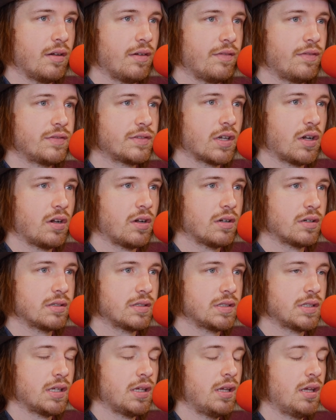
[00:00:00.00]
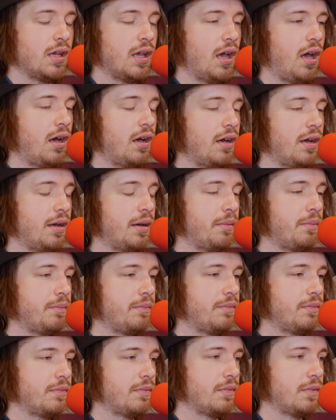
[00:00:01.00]
of songs,
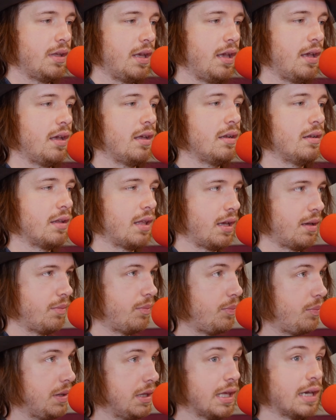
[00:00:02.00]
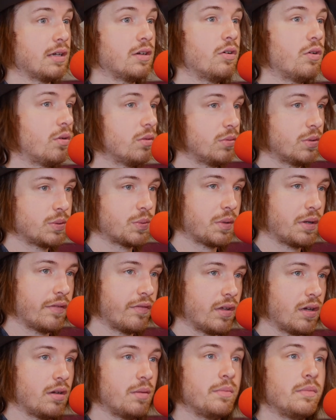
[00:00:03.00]
and like Be Like Gold was one
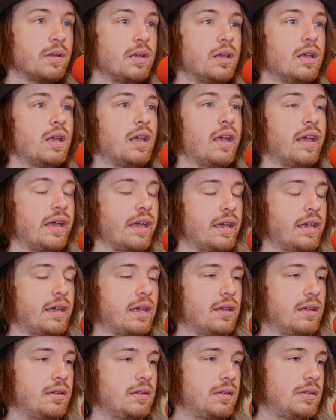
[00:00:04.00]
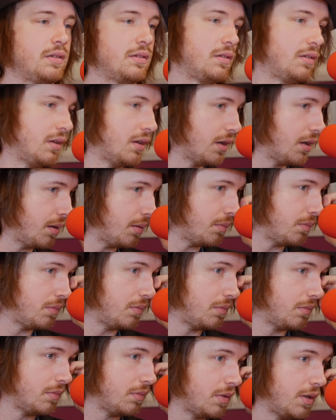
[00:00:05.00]
of them, and
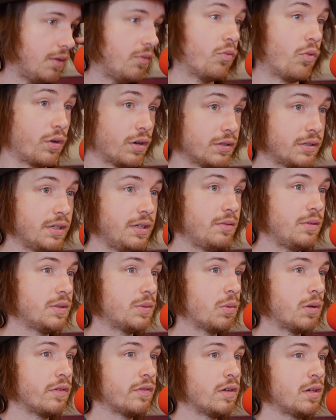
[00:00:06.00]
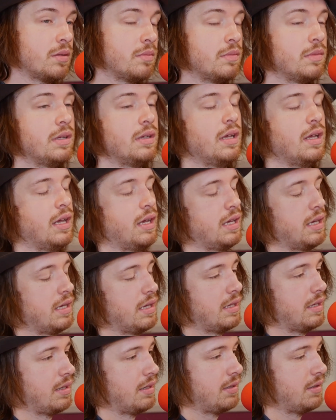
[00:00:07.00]
Royalty was one of them,
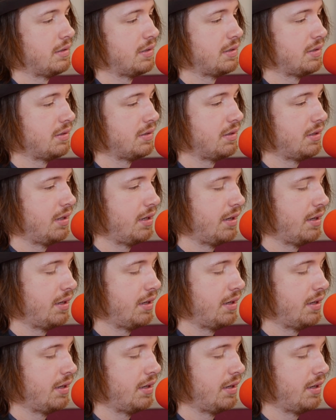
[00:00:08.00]
and